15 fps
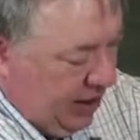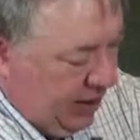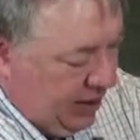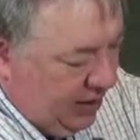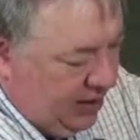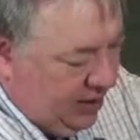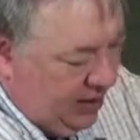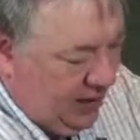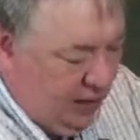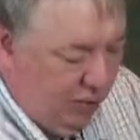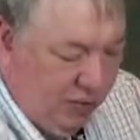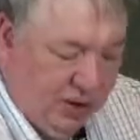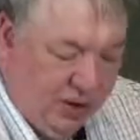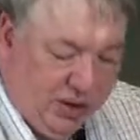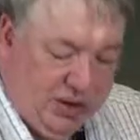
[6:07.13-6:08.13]
This
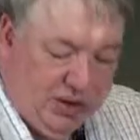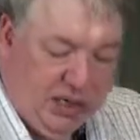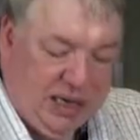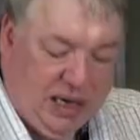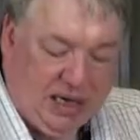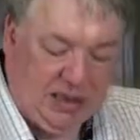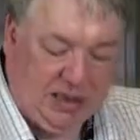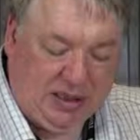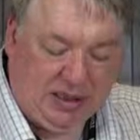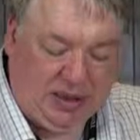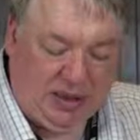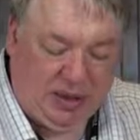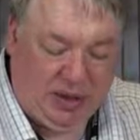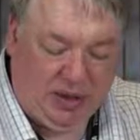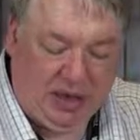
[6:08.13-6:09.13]
allows us access
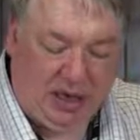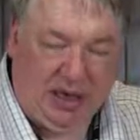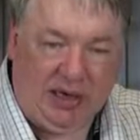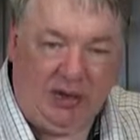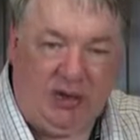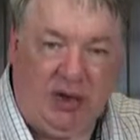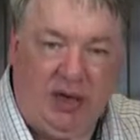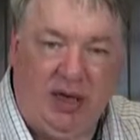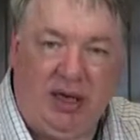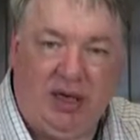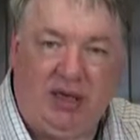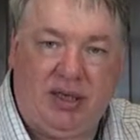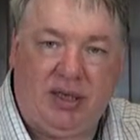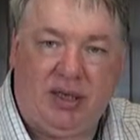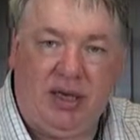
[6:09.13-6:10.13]
to the
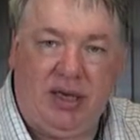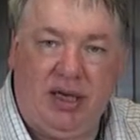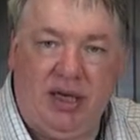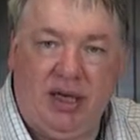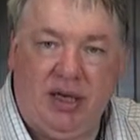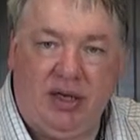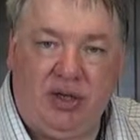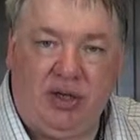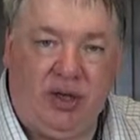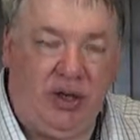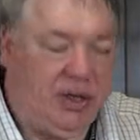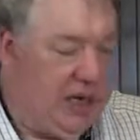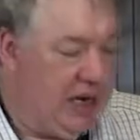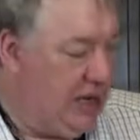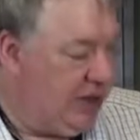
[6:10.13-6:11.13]
electronics, so
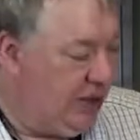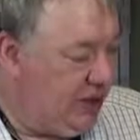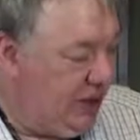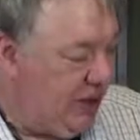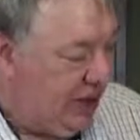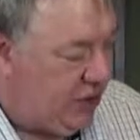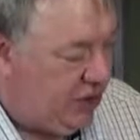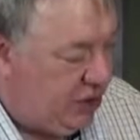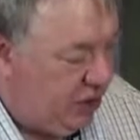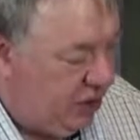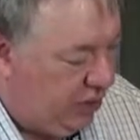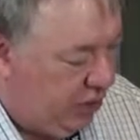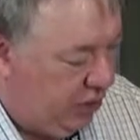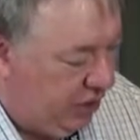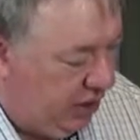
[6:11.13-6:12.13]
that at any stage
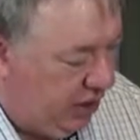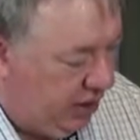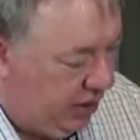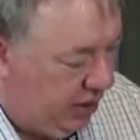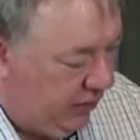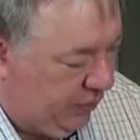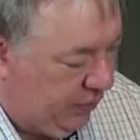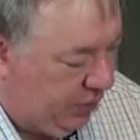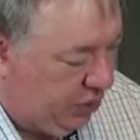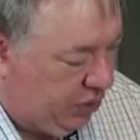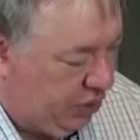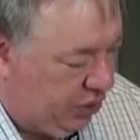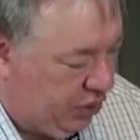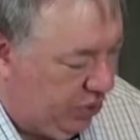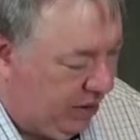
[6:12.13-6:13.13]
that if we want
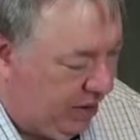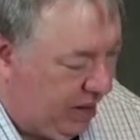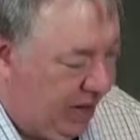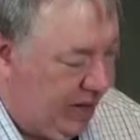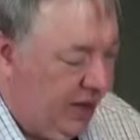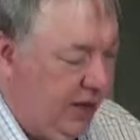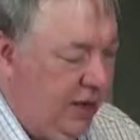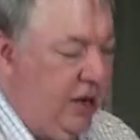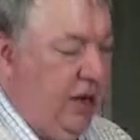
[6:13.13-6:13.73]
to go back in,